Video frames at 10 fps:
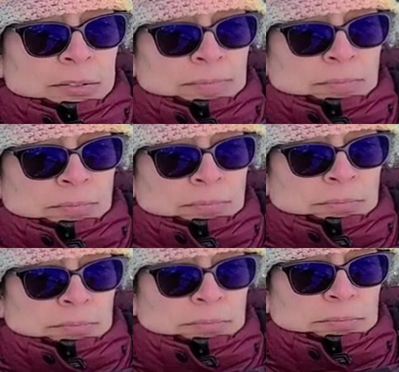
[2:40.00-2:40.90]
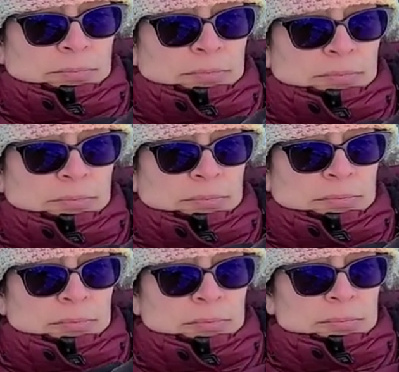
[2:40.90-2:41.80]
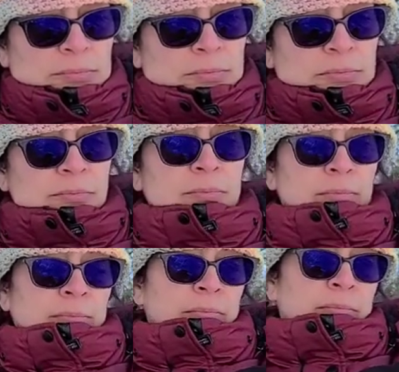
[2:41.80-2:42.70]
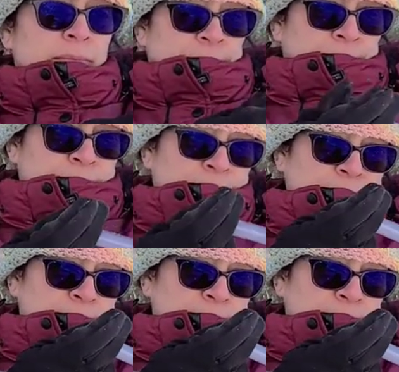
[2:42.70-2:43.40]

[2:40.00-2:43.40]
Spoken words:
No one is speaking in this clip.